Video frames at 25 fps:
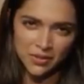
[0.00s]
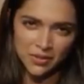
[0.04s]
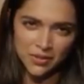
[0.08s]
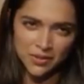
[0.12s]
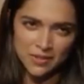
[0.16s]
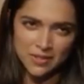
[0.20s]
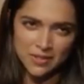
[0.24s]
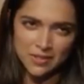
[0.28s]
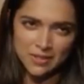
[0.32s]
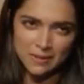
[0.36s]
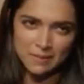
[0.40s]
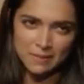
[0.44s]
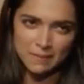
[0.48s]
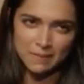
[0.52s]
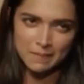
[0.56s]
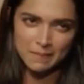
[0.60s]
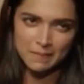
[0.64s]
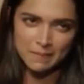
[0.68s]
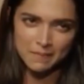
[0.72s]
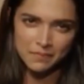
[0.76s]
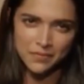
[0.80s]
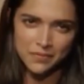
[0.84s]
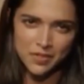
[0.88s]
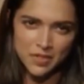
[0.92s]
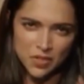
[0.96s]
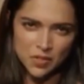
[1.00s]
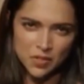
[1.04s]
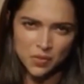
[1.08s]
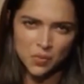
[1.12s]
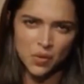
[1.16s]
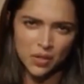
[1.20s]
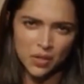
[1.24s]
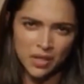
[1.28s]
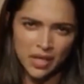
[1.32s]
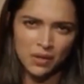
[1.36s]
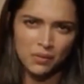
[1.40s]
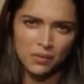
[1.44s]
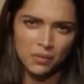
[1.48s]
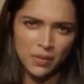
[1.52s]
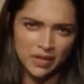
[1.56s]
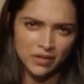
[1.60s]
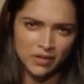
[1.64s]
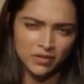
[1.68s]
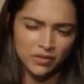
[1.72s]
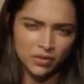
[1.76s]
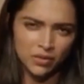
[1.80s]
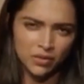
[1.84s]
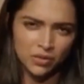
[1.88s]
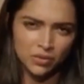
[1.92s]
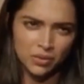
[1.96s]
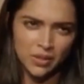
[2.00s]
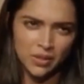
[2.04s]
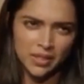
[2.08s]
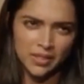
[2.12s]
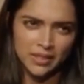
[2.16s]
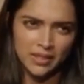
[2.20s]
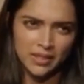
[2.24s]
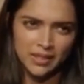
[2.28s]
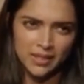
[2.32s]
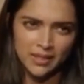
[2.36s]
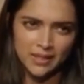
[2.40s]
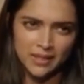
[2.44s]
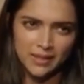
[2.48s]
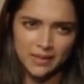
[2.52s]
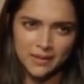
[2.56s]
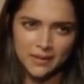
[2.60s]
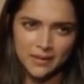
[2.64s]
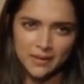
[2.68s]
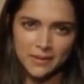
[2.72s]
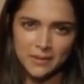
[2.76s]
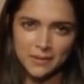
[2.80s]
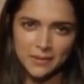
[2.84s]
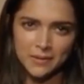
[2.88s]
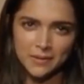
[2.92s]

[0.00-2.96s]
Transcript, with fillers: Because this is what I went through, and